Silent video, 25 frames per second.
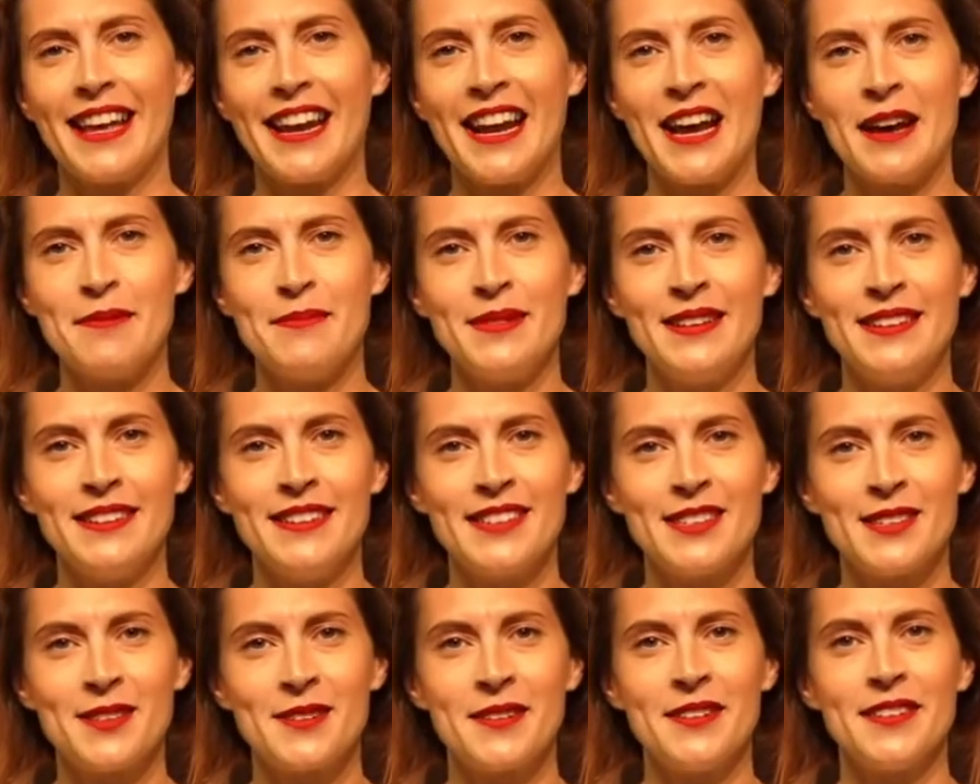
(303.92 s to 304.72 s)
that
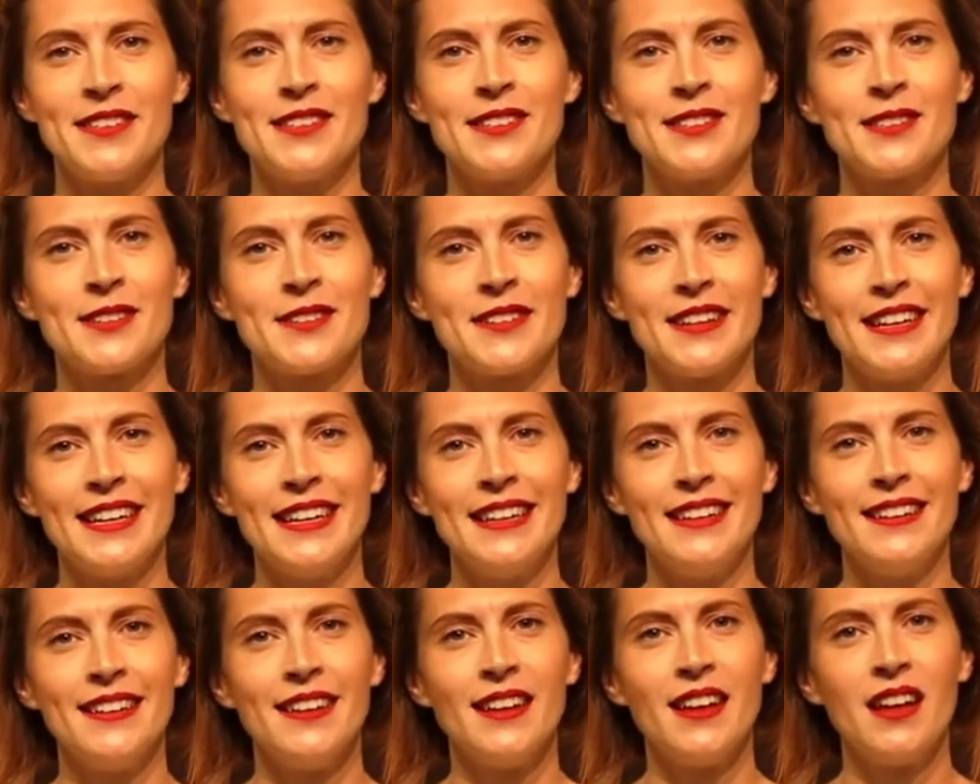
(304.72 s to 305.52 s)
happiness through the
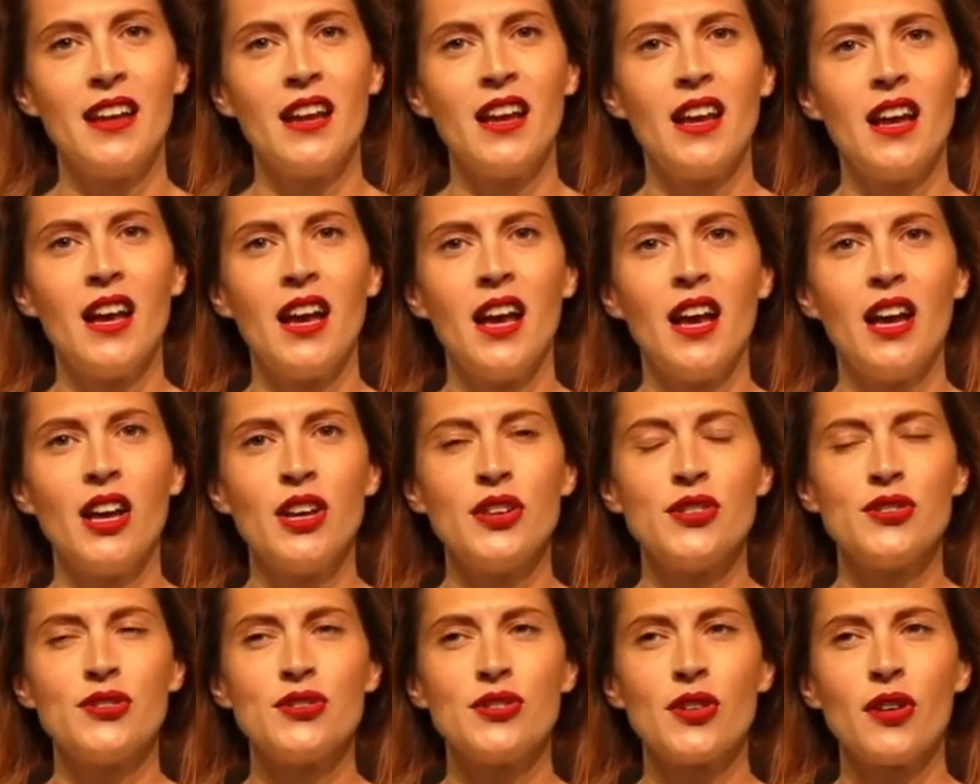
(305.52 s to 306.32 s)
screen.
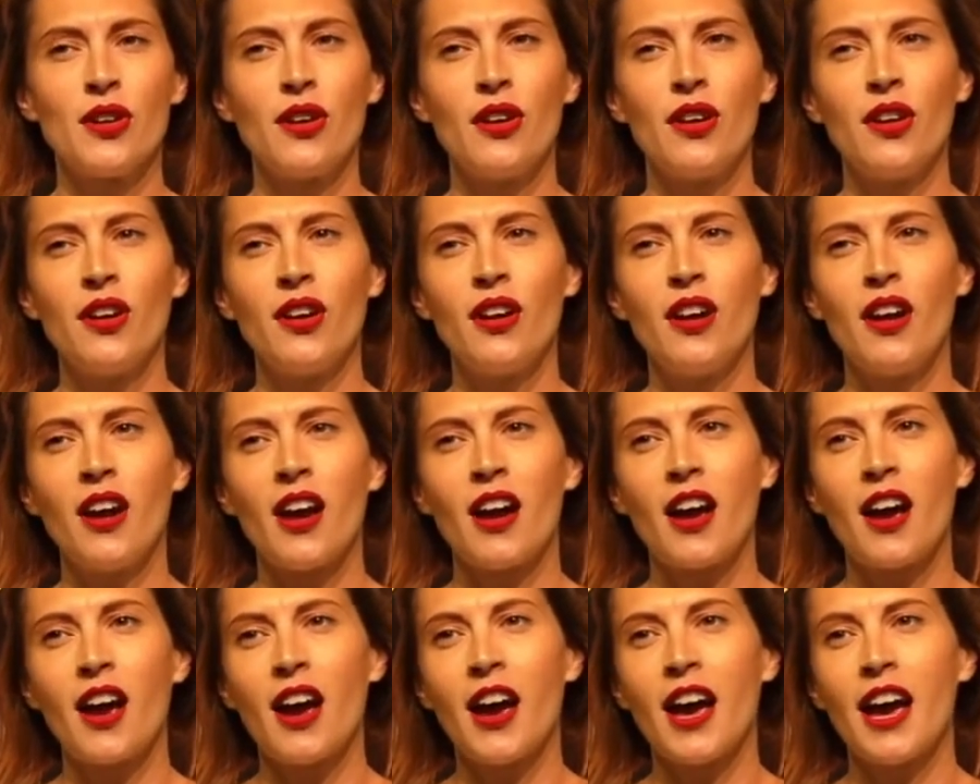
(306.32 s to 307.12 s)
So
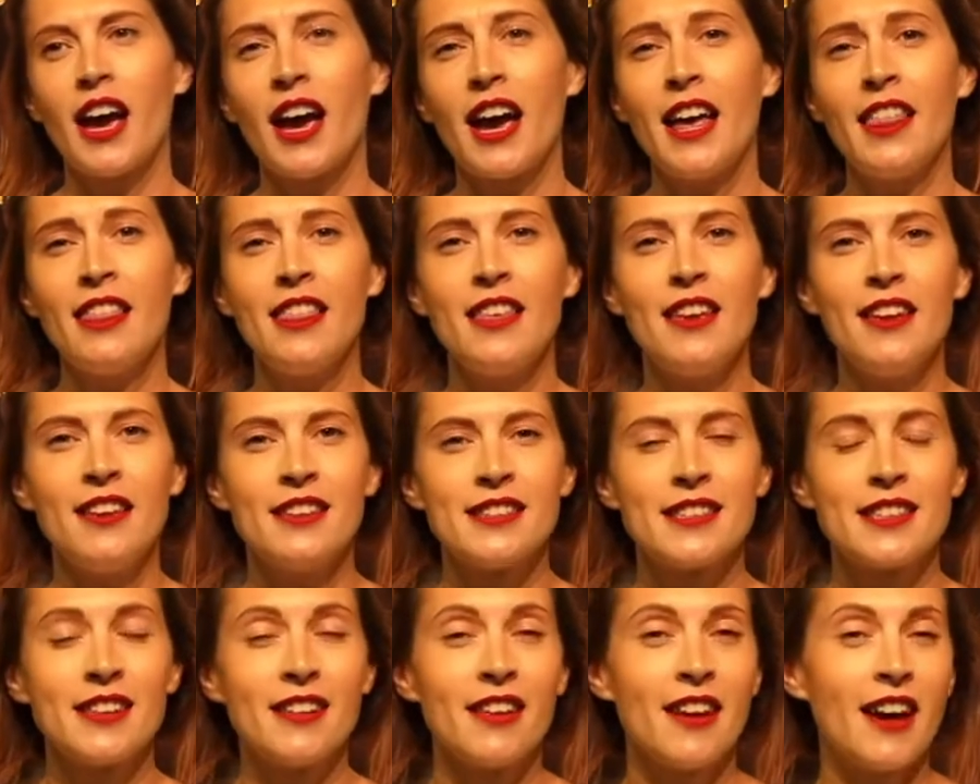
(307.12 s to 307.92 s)
I had
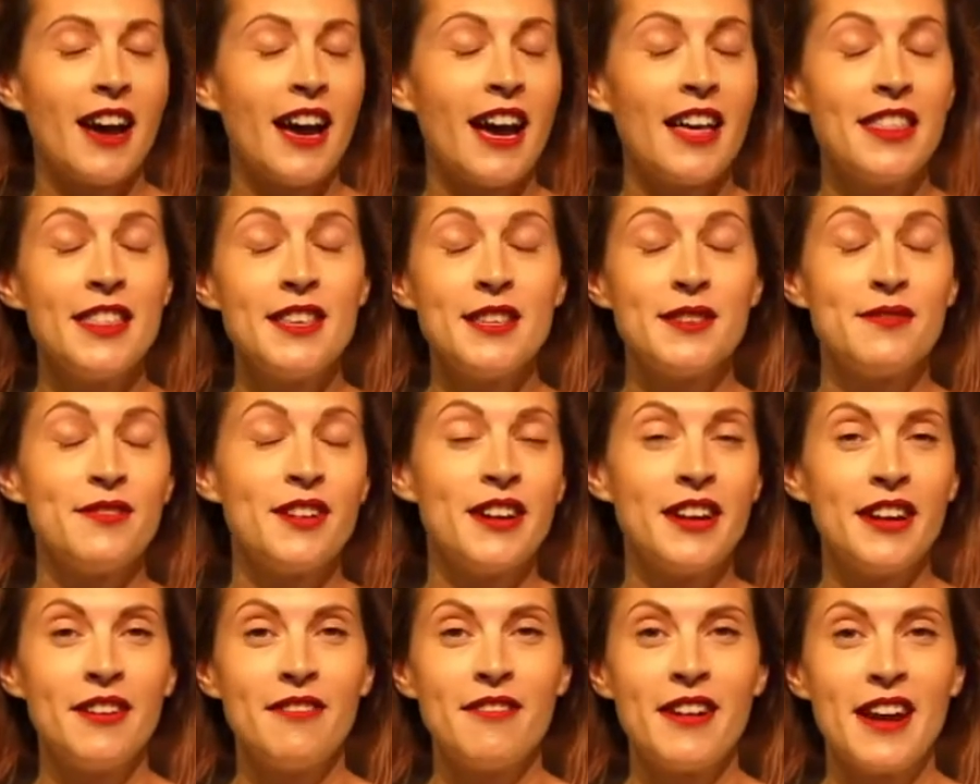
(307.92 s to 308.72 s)
this
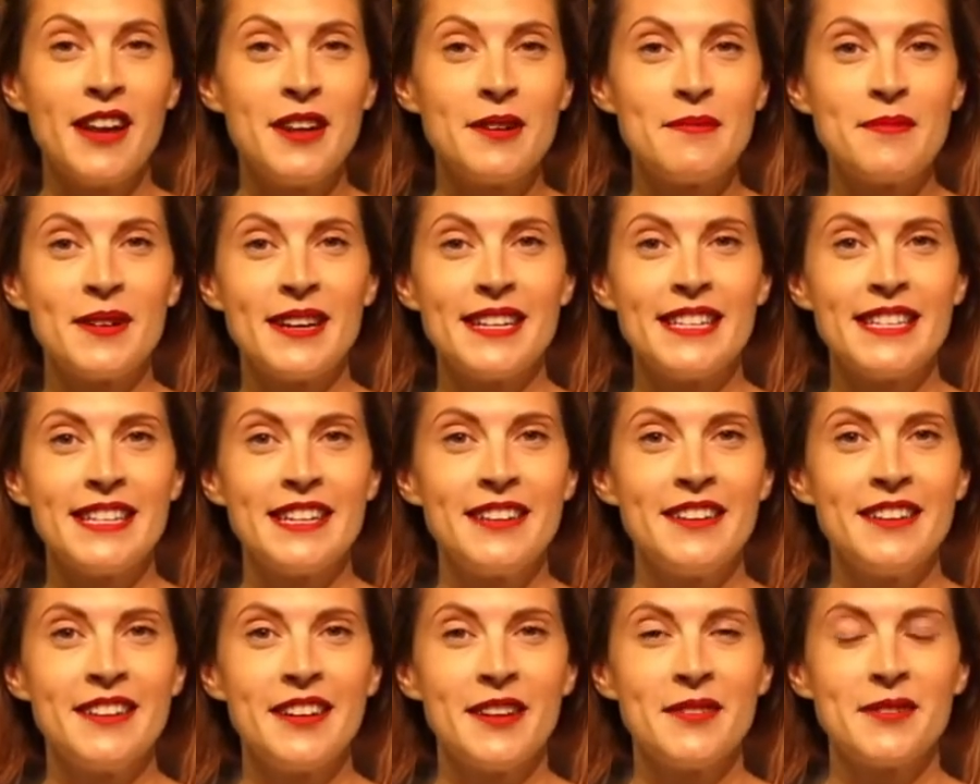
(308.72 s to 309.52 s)
very random
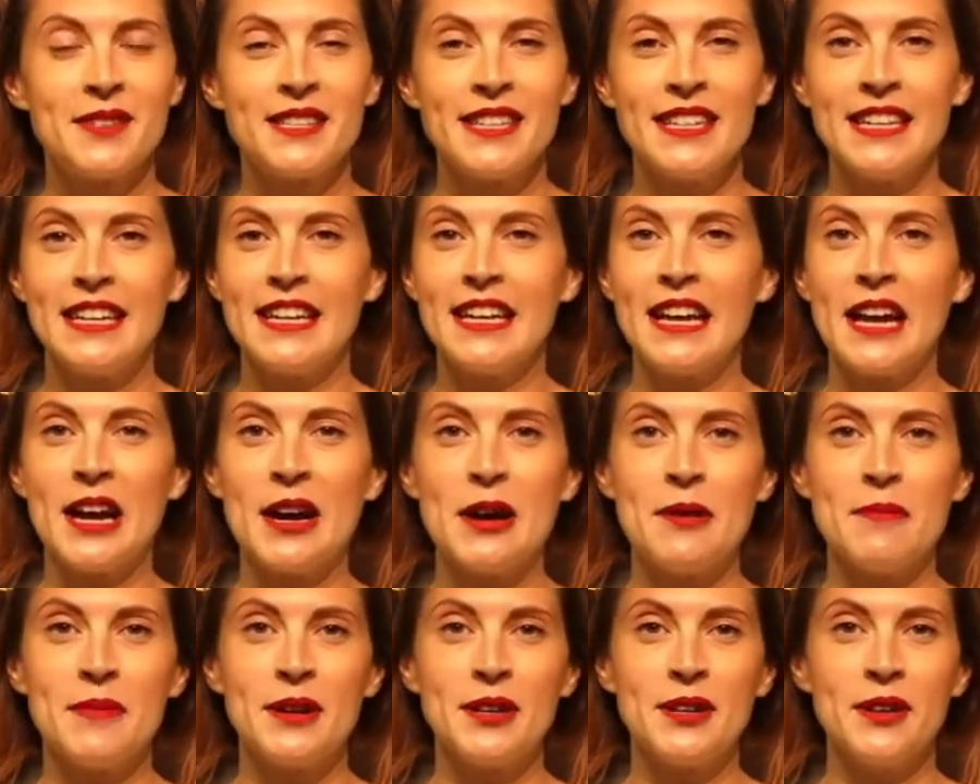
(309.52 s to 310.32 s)
idea, and I was thinking,
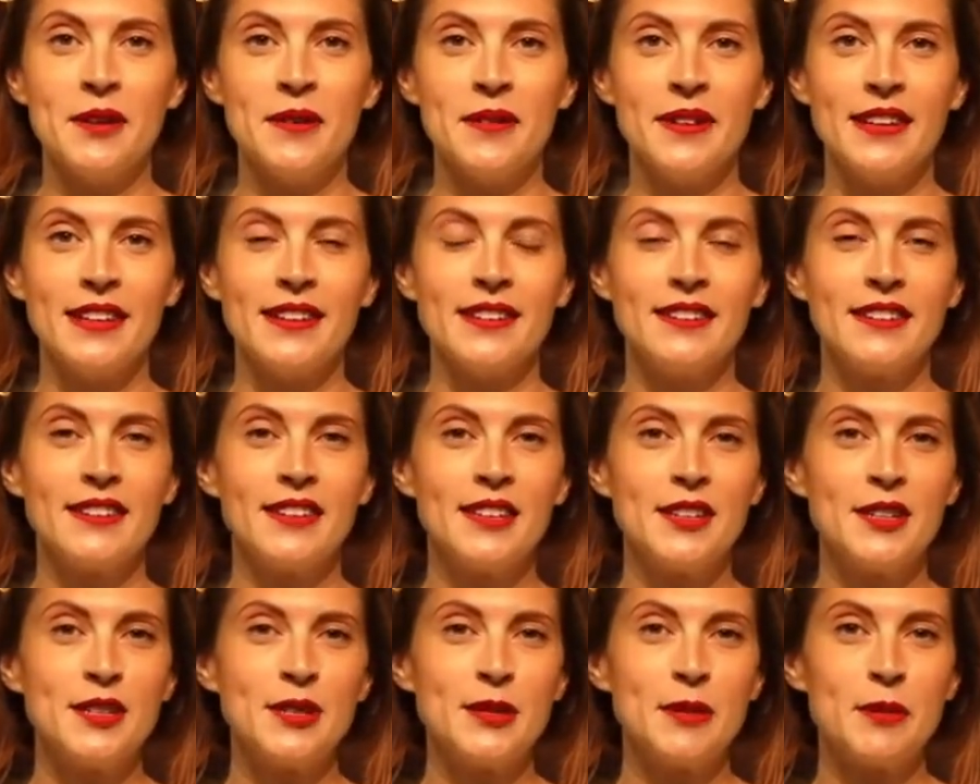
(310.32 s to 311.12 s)
how am I going
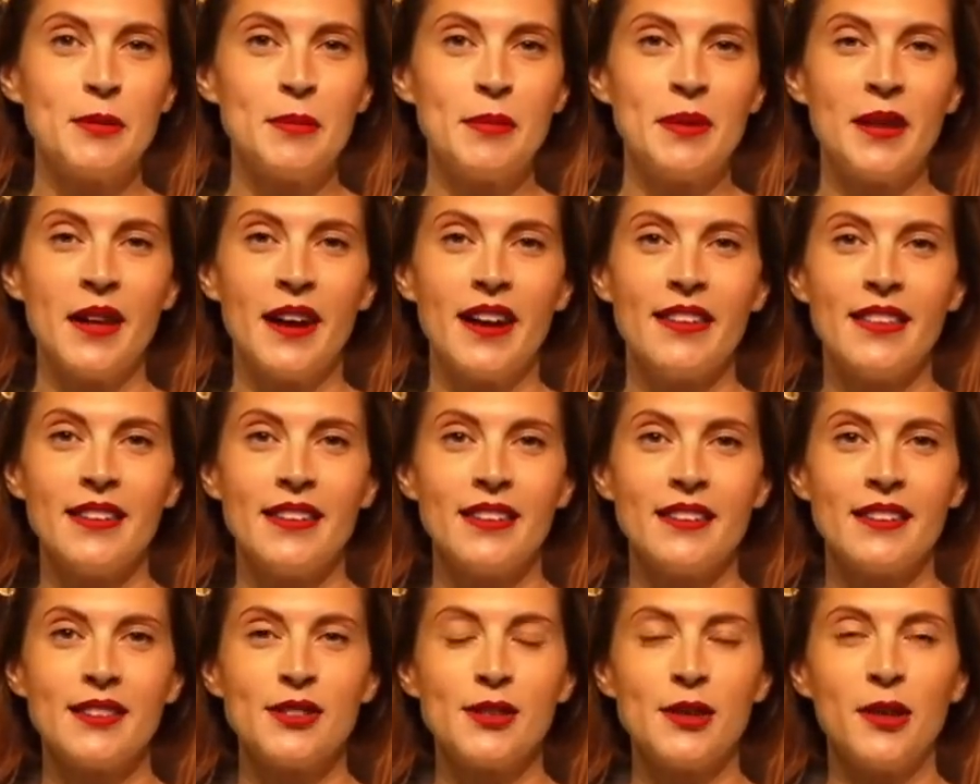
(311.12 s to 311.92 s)
to apply this?